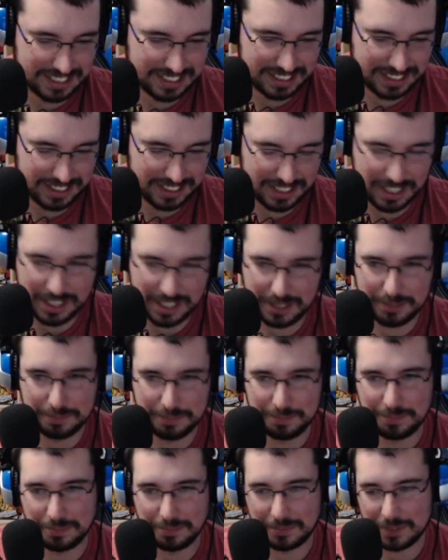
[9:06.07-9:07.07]
Oh,
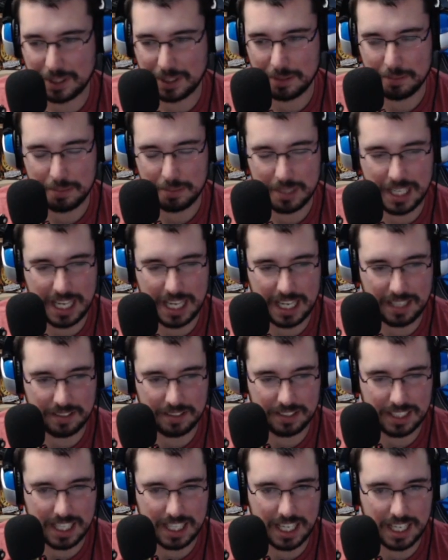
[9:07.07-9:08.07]
but yeah,
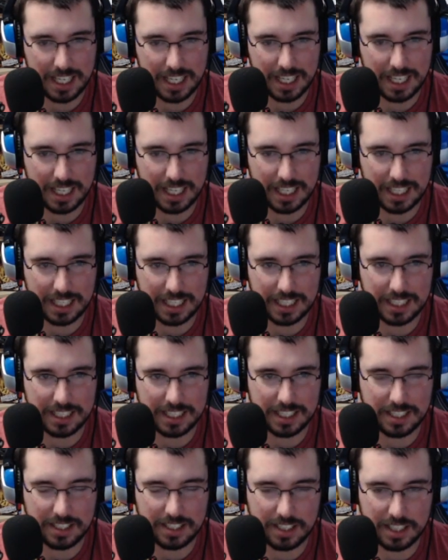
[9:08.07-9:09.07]
they
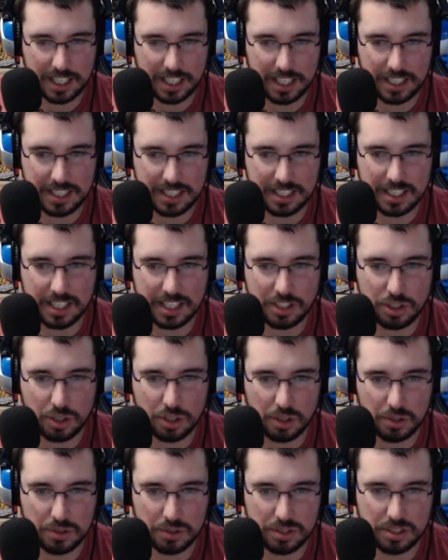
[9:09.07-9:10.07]
I think they
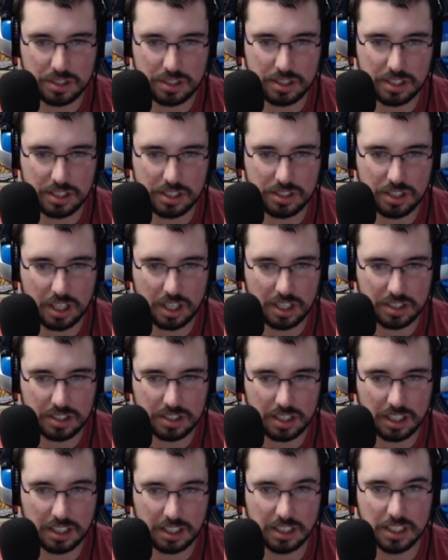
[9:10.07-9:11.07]
chose the songs
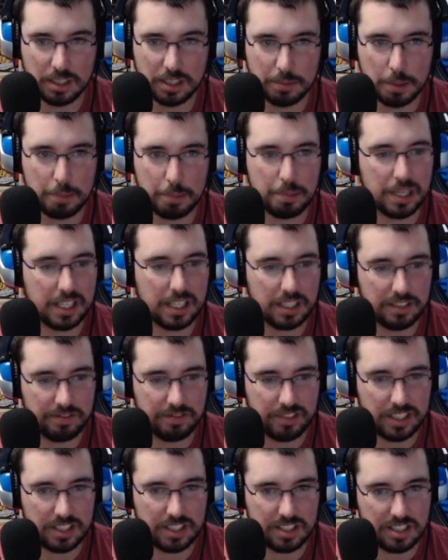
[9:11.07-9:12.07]
a little bit better to
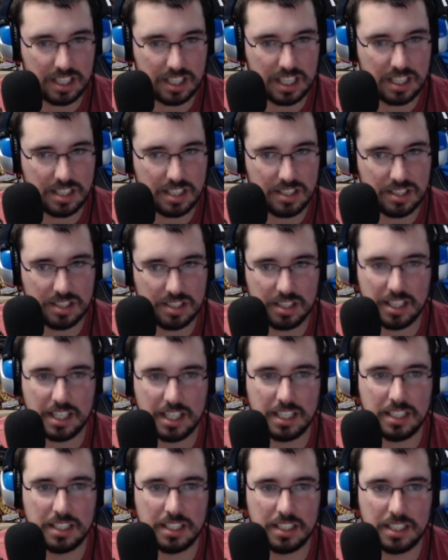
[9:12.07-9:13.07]
fit the scenes
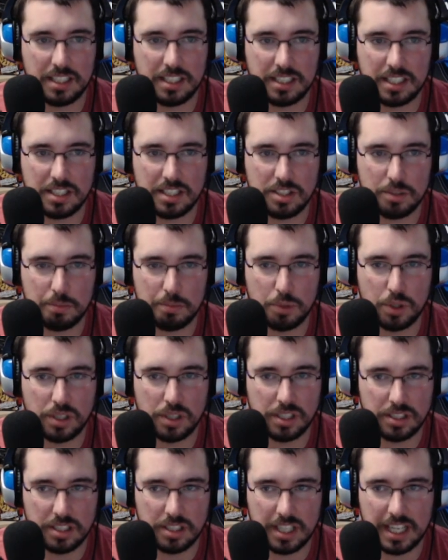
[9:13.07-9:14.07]
and get you more
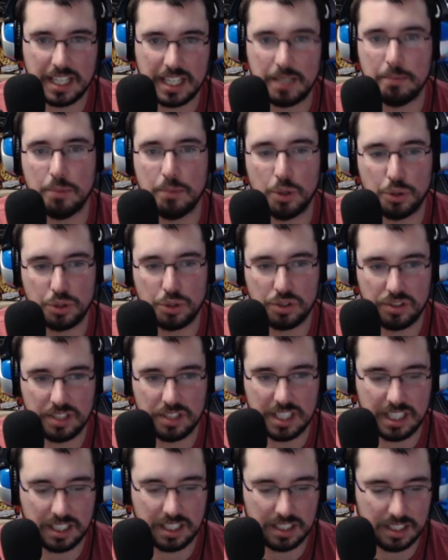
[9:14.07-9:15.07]
into that emotional
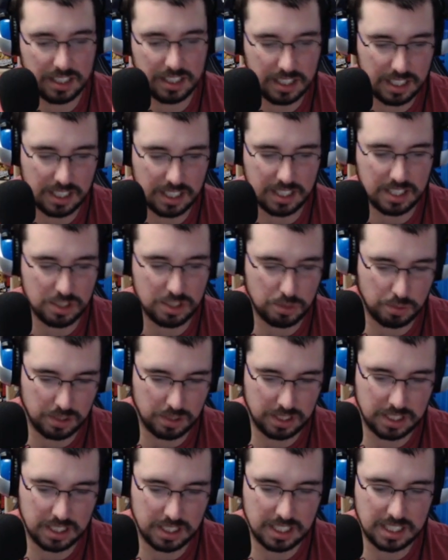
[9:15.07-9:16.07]
thing in this one
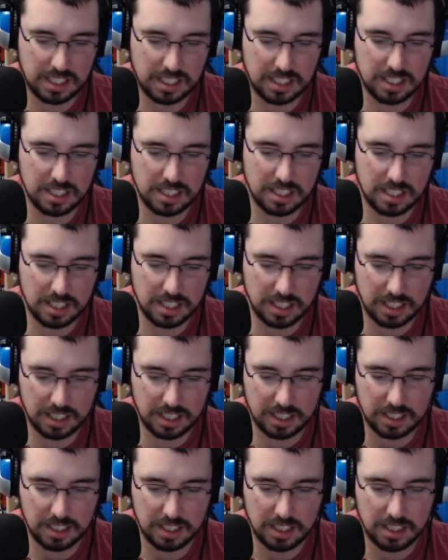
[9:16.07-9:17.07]
than they did
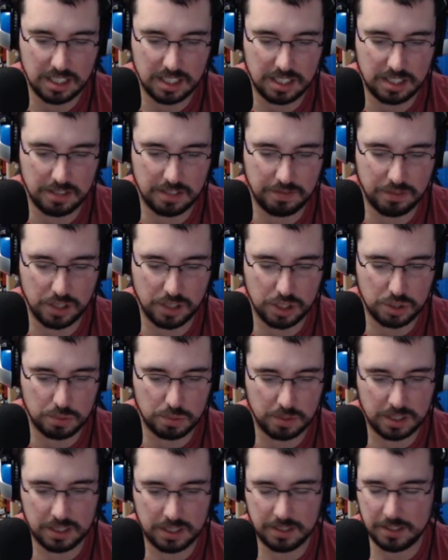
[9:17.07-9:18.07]
the first
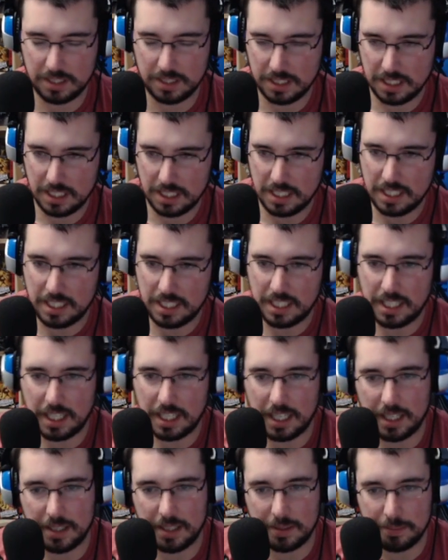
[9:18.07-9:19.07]
one.
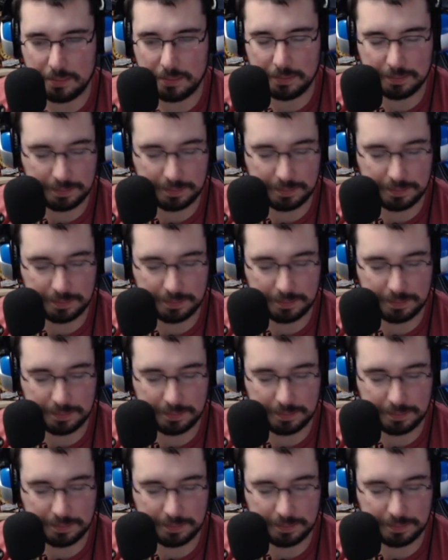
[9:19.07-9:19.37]
Um,